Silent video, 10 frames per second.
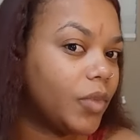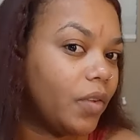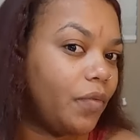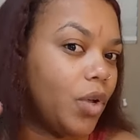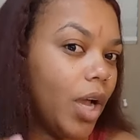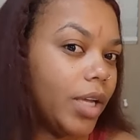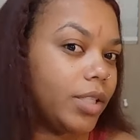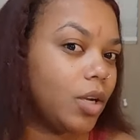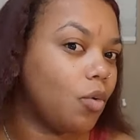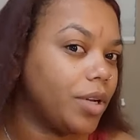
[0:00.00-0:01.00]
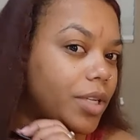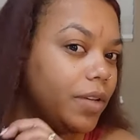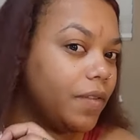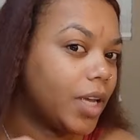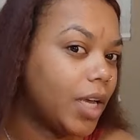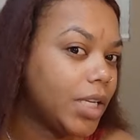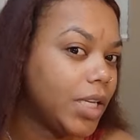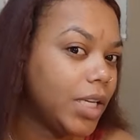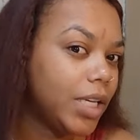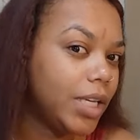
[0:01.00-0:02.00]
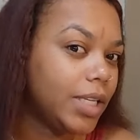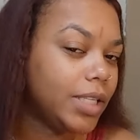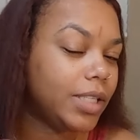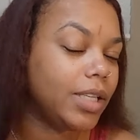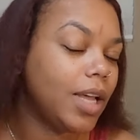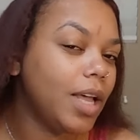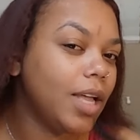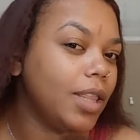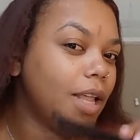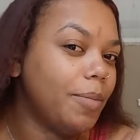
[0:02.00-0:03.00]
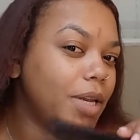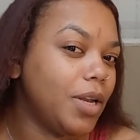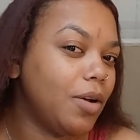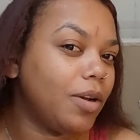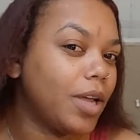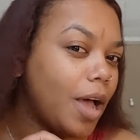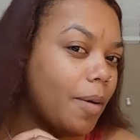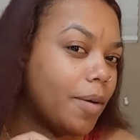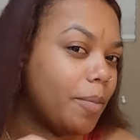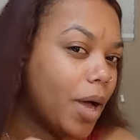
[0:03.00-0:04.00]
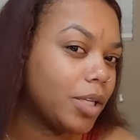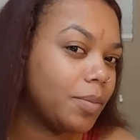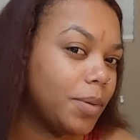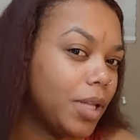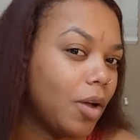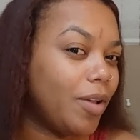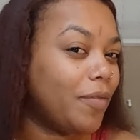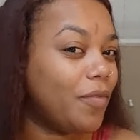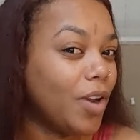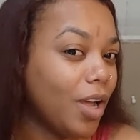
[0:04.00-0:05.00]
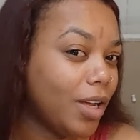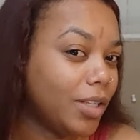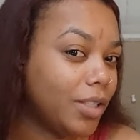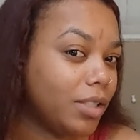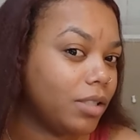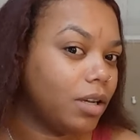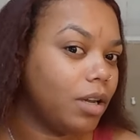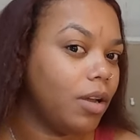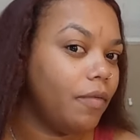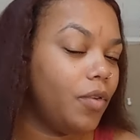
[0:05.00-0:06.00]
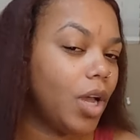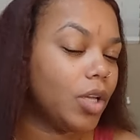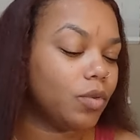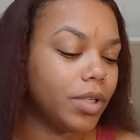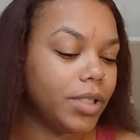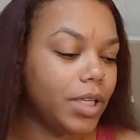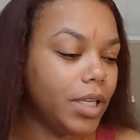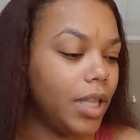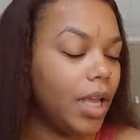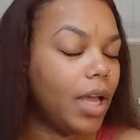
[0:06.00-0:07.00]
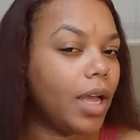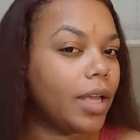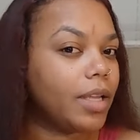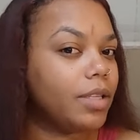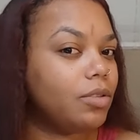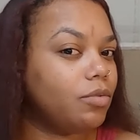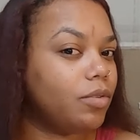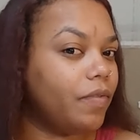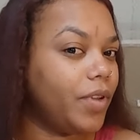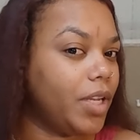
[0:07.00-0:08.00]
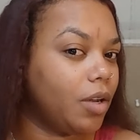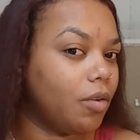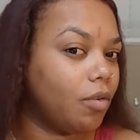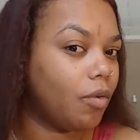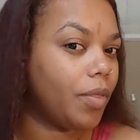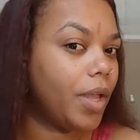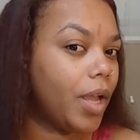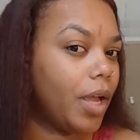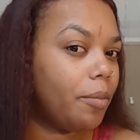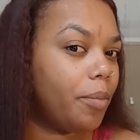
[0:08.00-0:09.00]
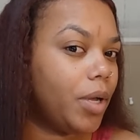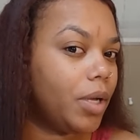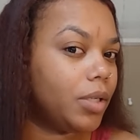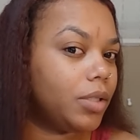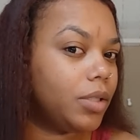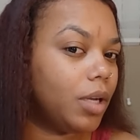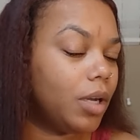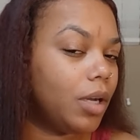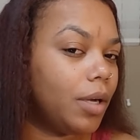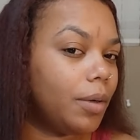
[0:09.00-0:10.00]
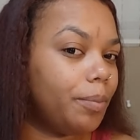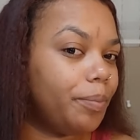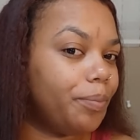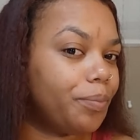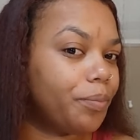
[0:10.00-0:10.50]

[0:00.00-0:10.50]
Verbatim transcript: If you guys know what a DevaCut is, let me know in the comment box below. If not, if you guys want to see that, I can do a video on that. But um,